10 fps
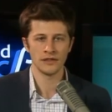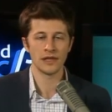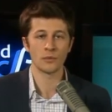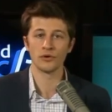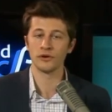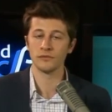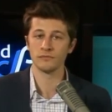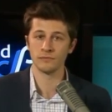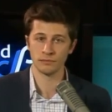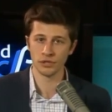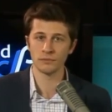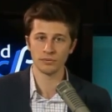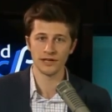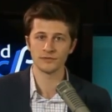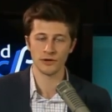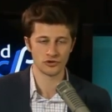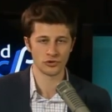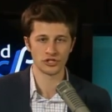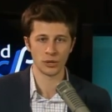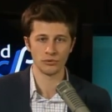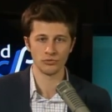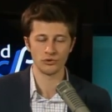that were put in place by George W.